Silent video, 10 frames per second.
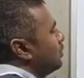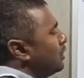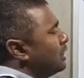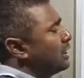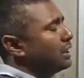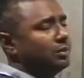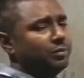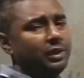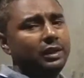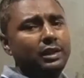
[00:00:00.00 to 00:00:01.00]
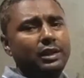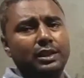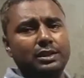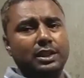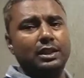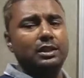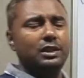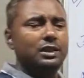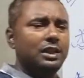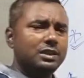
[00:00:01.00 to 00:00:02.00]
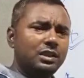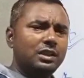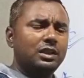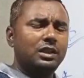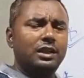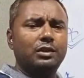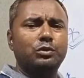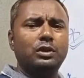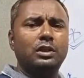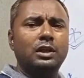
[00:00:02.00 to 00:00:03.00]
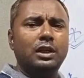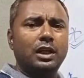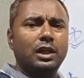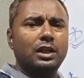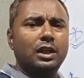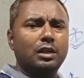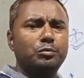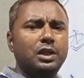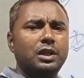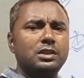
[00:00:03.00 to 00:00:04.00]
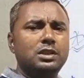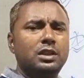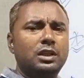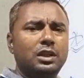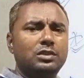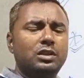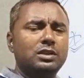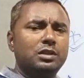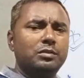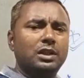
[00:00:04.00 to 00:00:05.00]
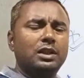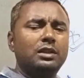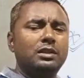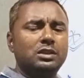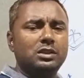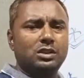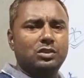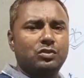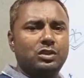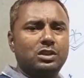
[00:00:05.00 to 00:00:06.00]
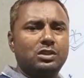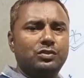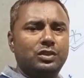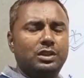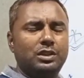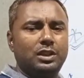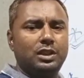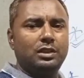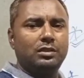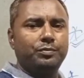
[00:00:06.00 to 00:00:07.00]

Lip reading: non-reactive in nature, it doesn't react with other chemicals as well as some other substances very easily.